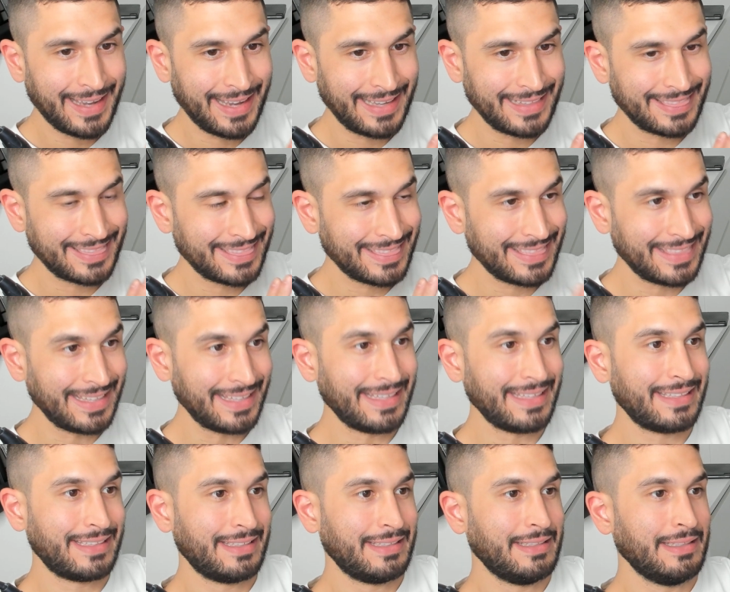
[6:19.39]
I
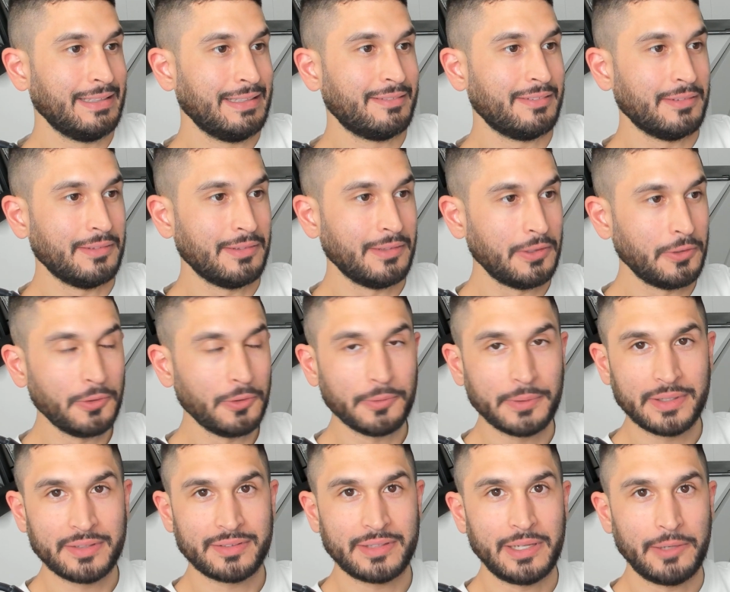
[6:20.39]
think it's a little
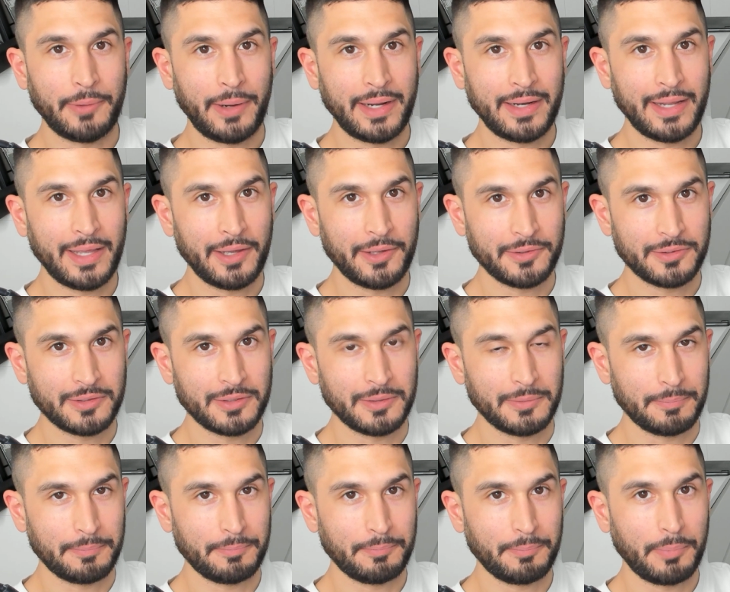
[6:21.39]
risky right now
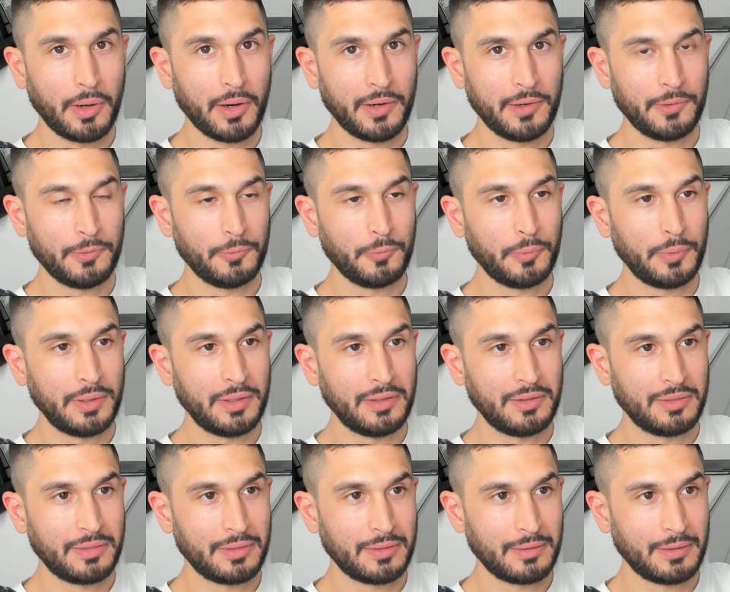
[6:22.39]
to part
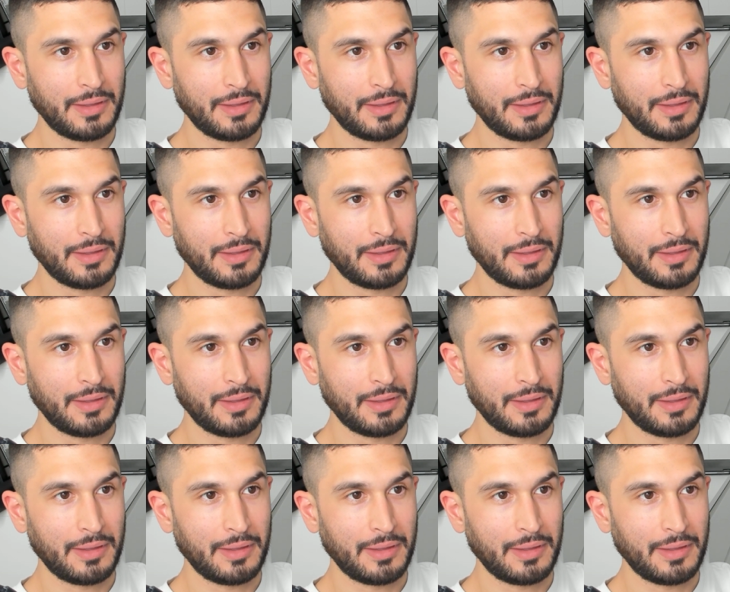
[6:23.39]
with